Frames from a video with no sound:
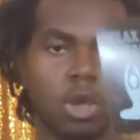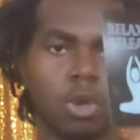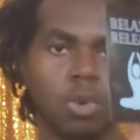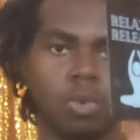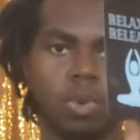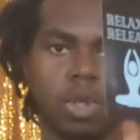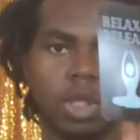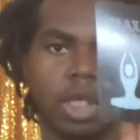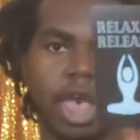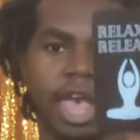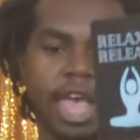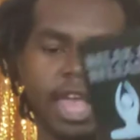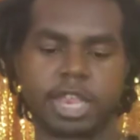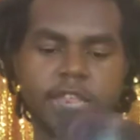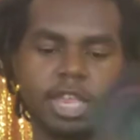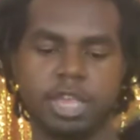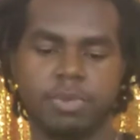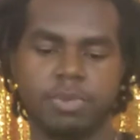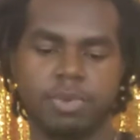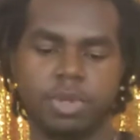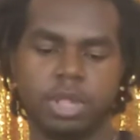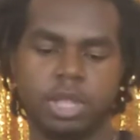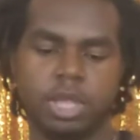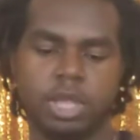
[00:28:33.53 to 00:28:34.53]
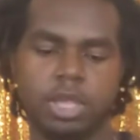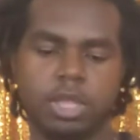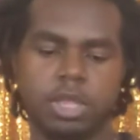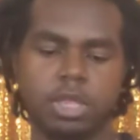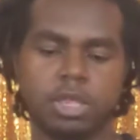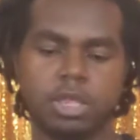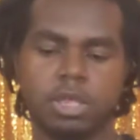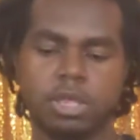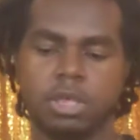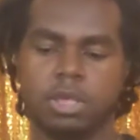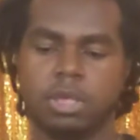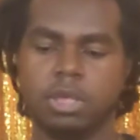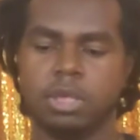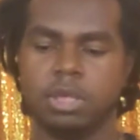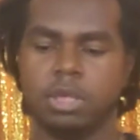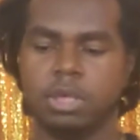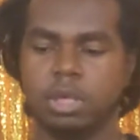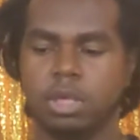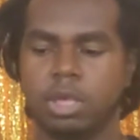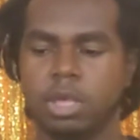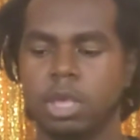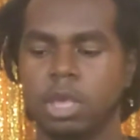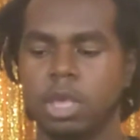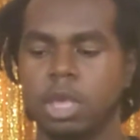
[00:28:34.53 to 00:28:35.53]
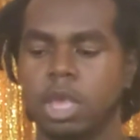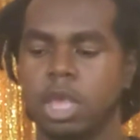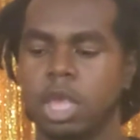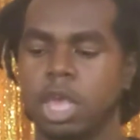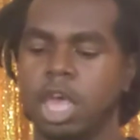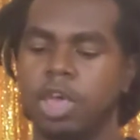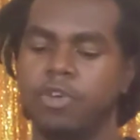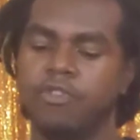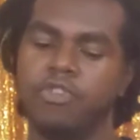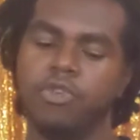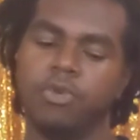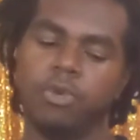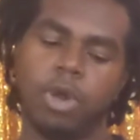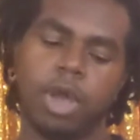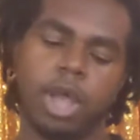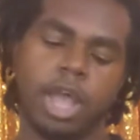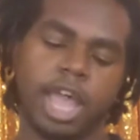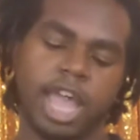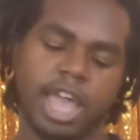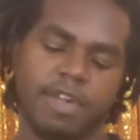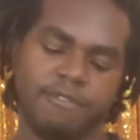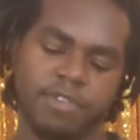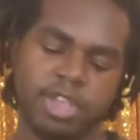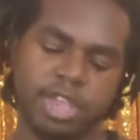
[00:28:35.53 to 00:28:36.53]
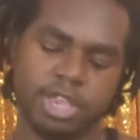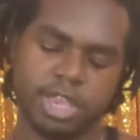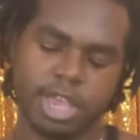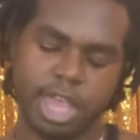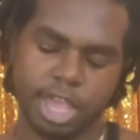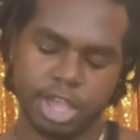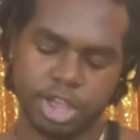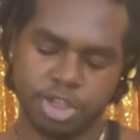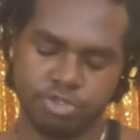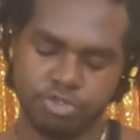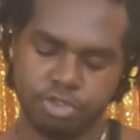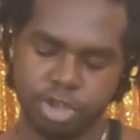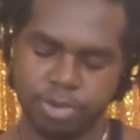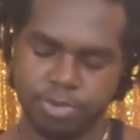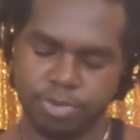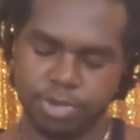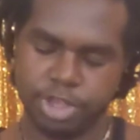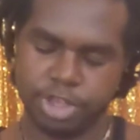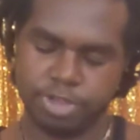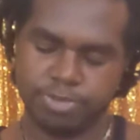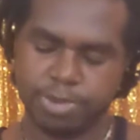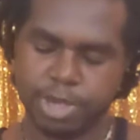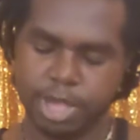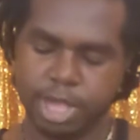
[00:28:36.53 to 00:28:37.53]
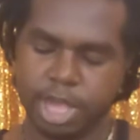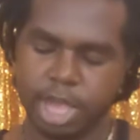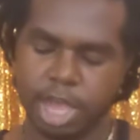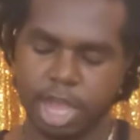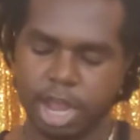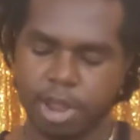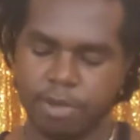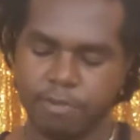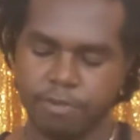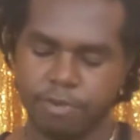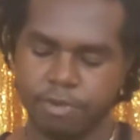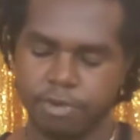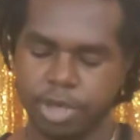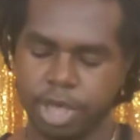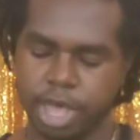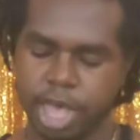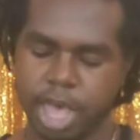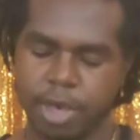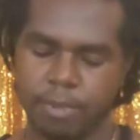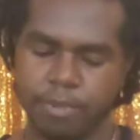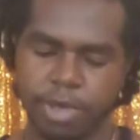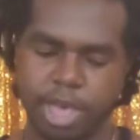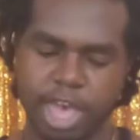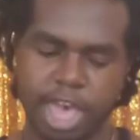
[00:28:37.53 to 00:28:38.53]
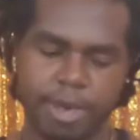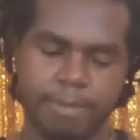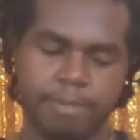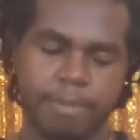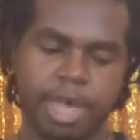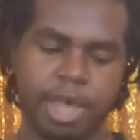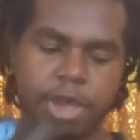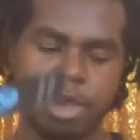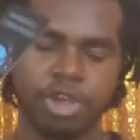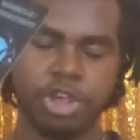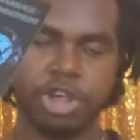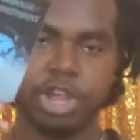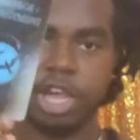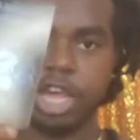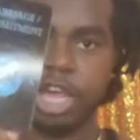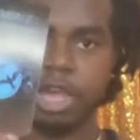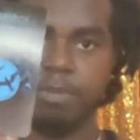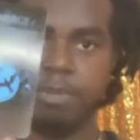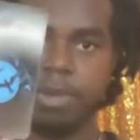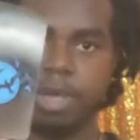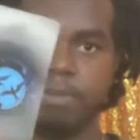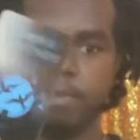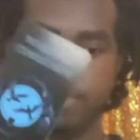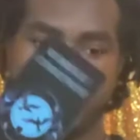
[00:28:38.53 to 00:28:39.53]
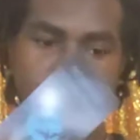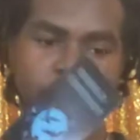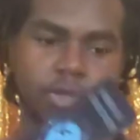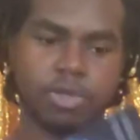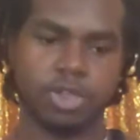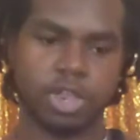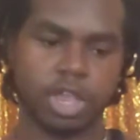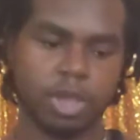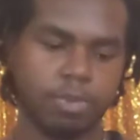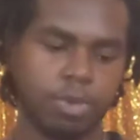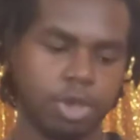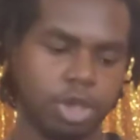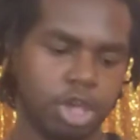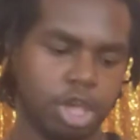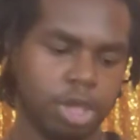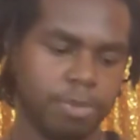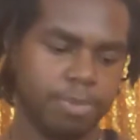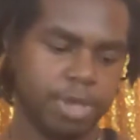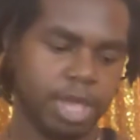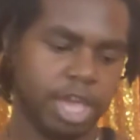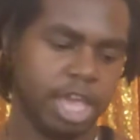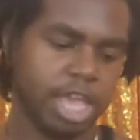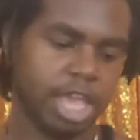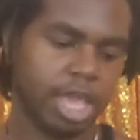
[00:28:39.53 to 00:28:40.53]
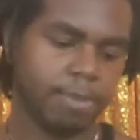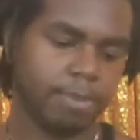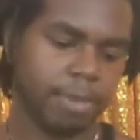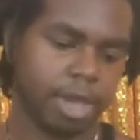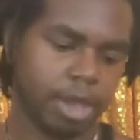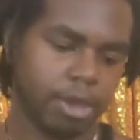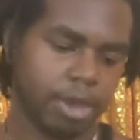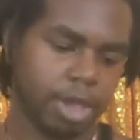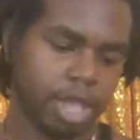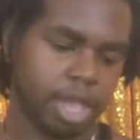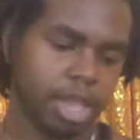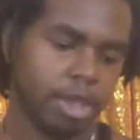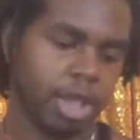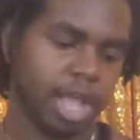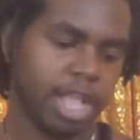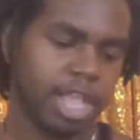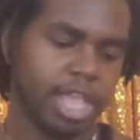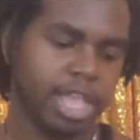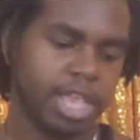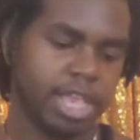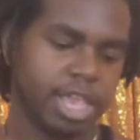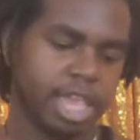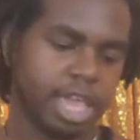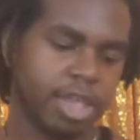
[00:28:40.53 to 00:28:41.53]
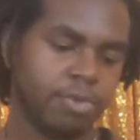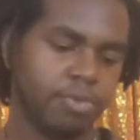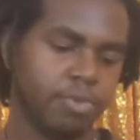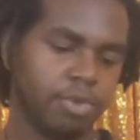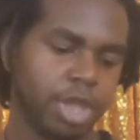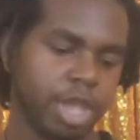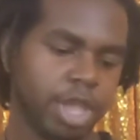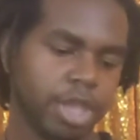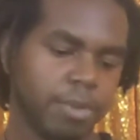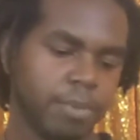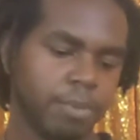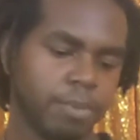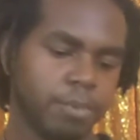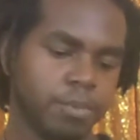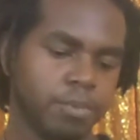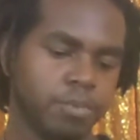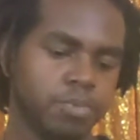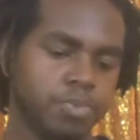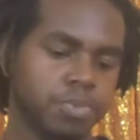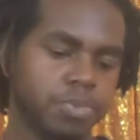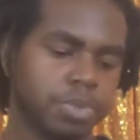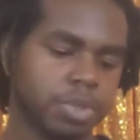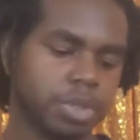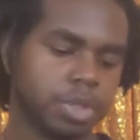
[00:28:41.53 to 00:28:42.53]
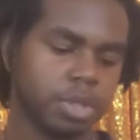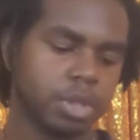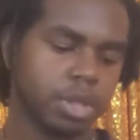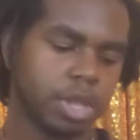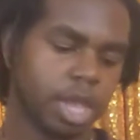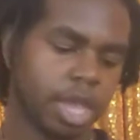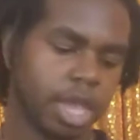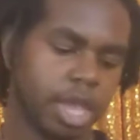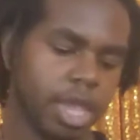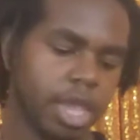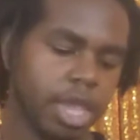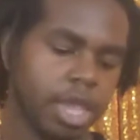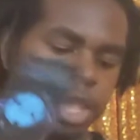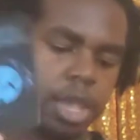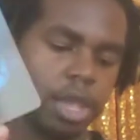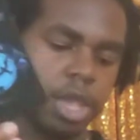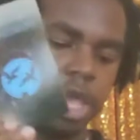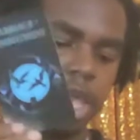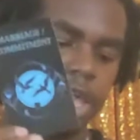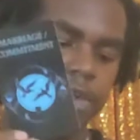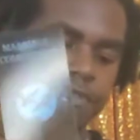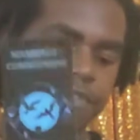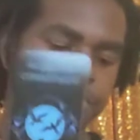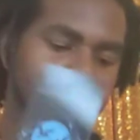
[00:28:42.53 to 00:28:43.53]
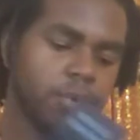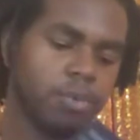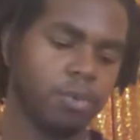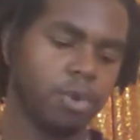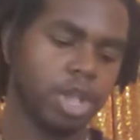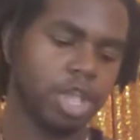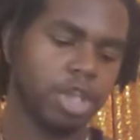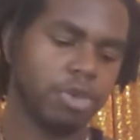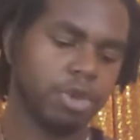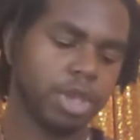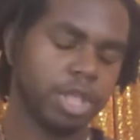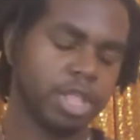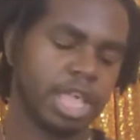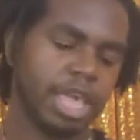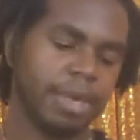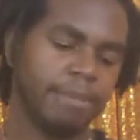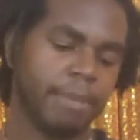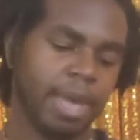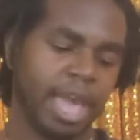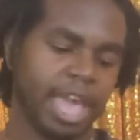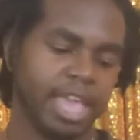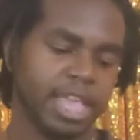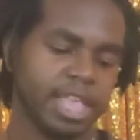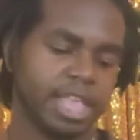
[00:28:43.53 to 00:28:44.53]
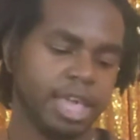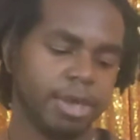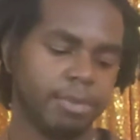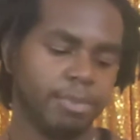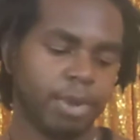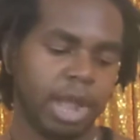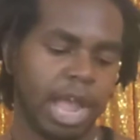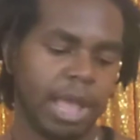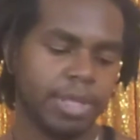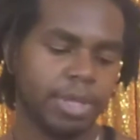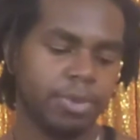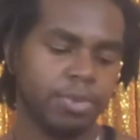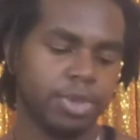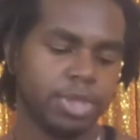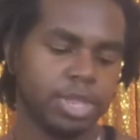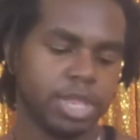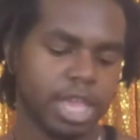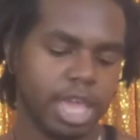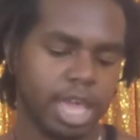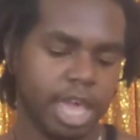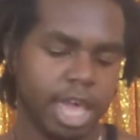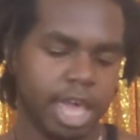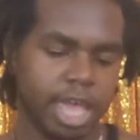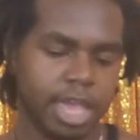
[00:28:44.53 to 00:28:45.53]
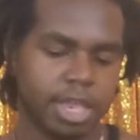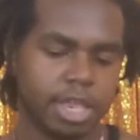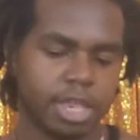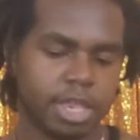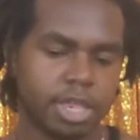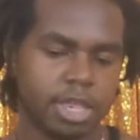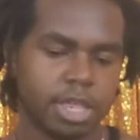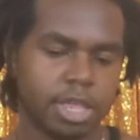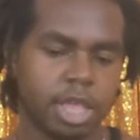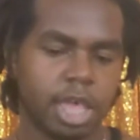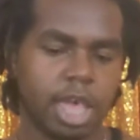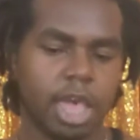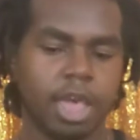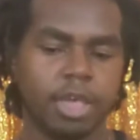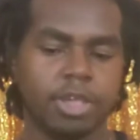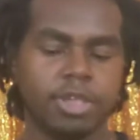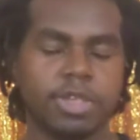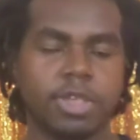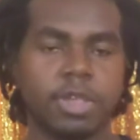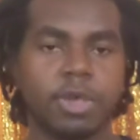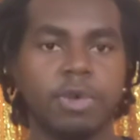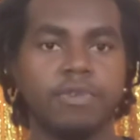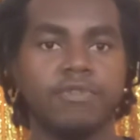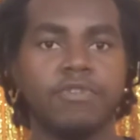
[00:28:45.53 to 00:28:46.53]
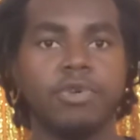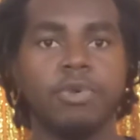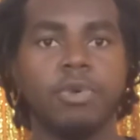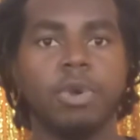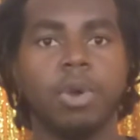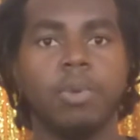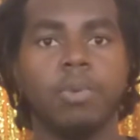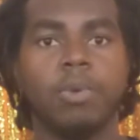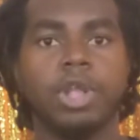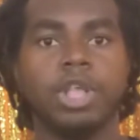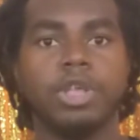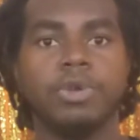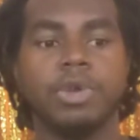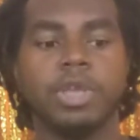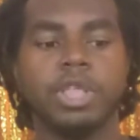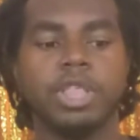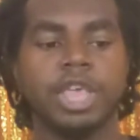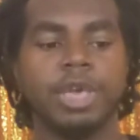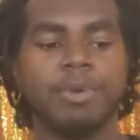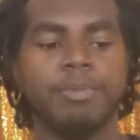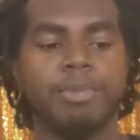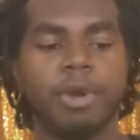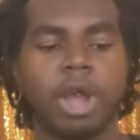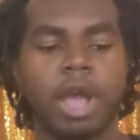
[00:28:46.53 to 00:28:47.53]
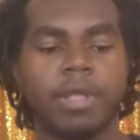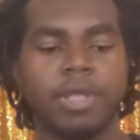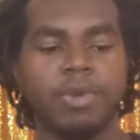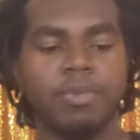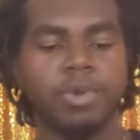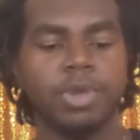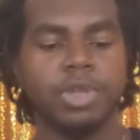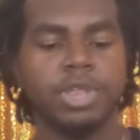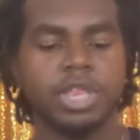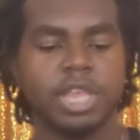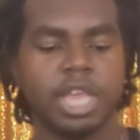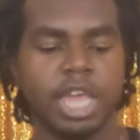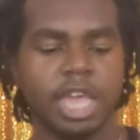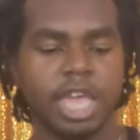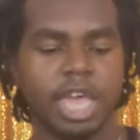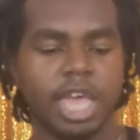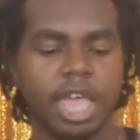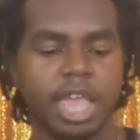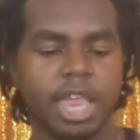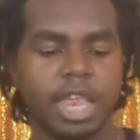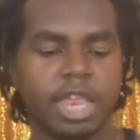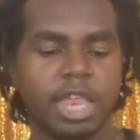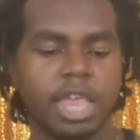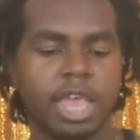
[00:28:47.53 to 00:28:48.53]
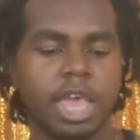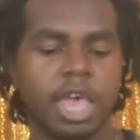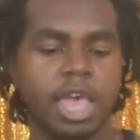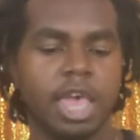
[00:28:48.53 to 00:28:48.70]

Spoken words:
Relax and release. If you are having sex dreams, just be careful. Yeah, and we got marriage and commitment. So someone could be getting married here. I did say ring. Okay. If you're wondering, they probably will say yes. So if you are wondering, they probably will say yes.